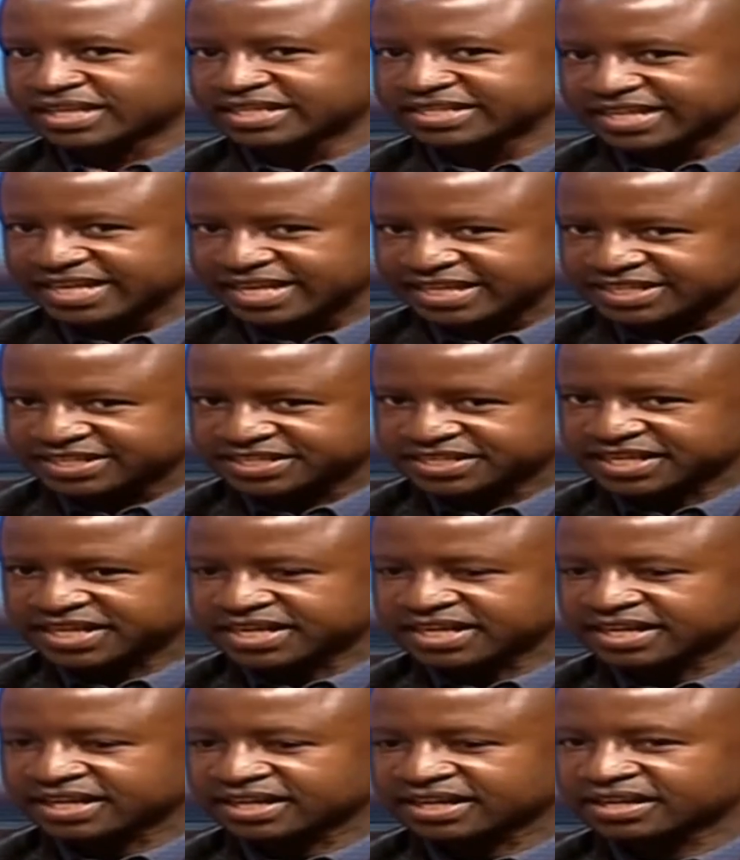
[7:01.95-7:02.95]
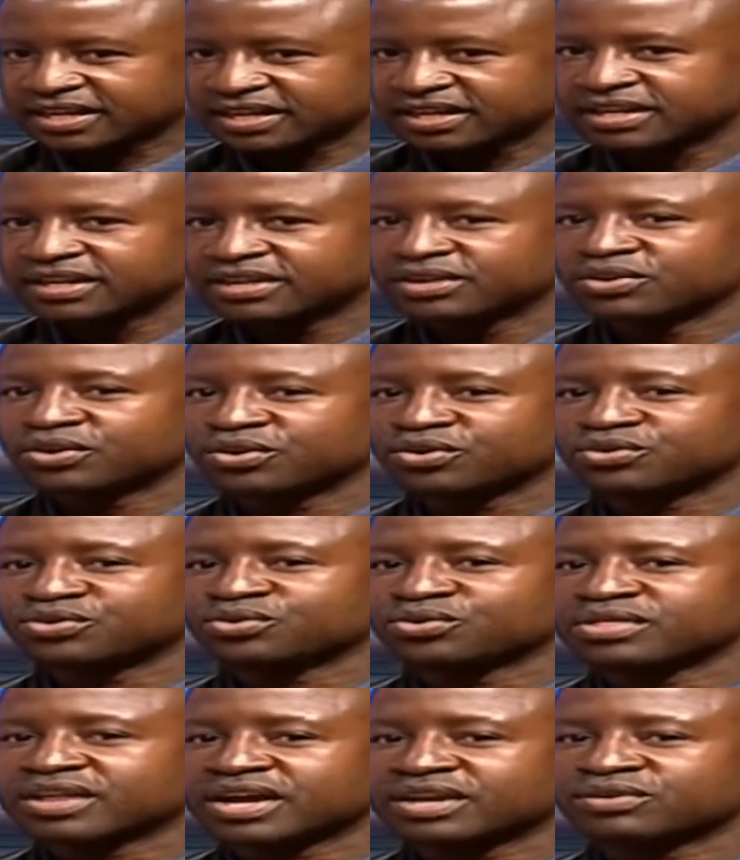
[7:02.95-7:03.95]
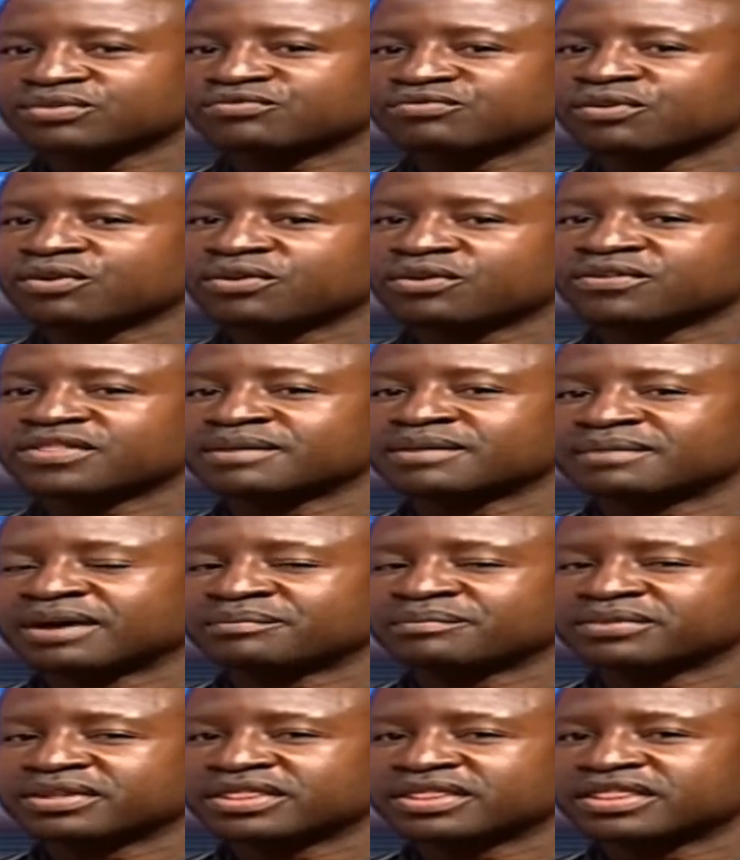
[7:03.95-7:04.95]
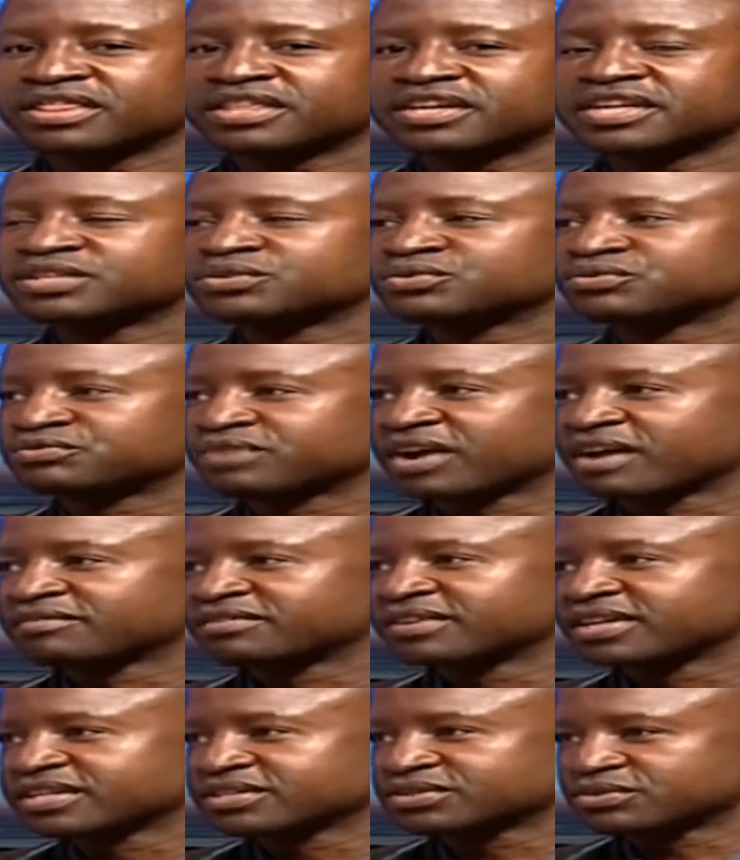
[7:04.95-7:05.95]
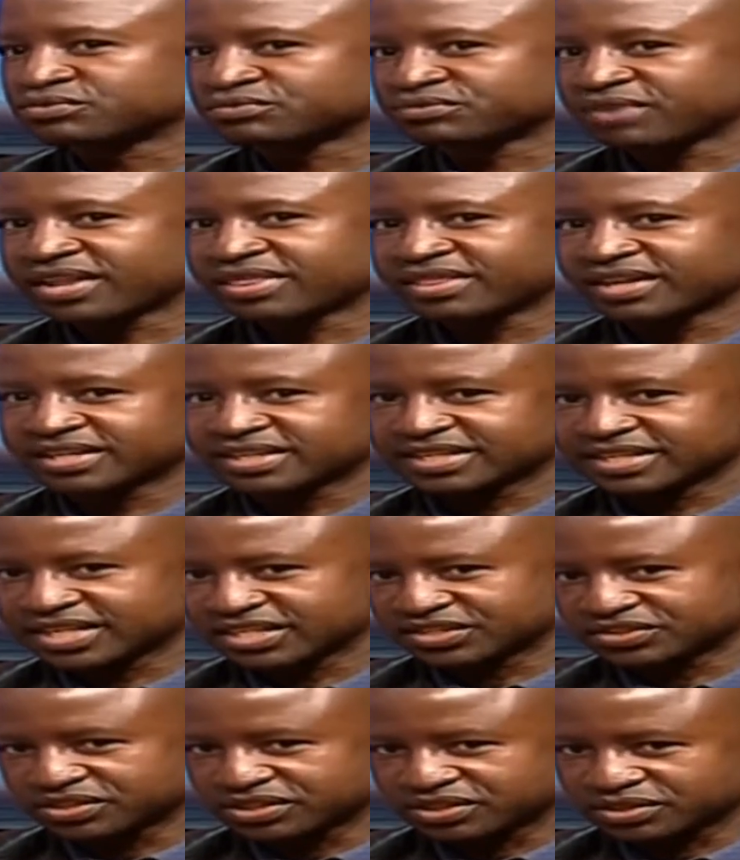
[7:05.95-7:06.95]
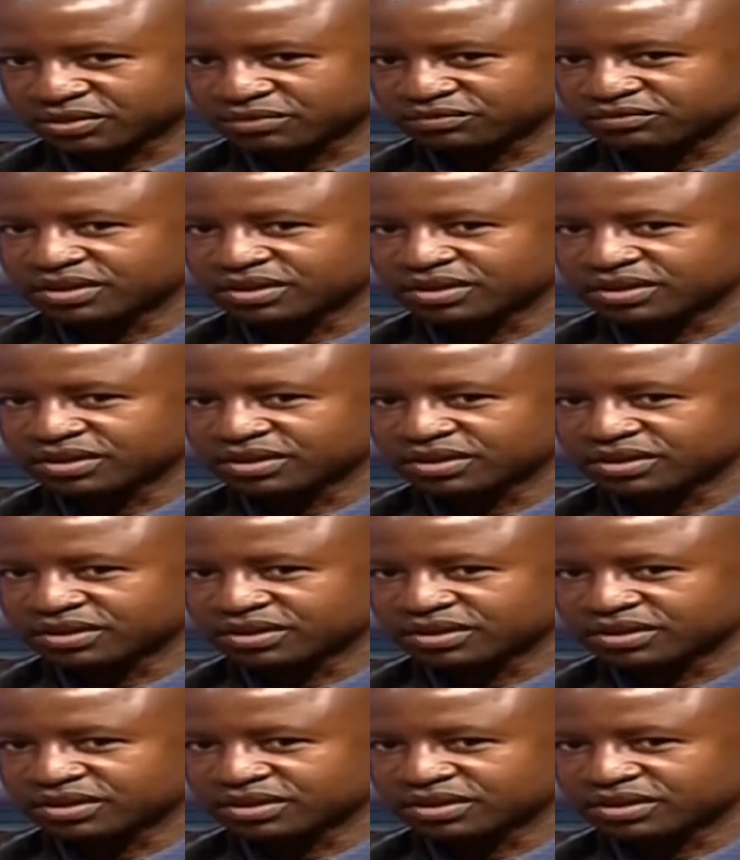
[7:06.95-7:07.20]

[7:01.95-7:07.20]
externa. You know, you do that, you follow them up in 3 to 5 days, you find that it has resolved.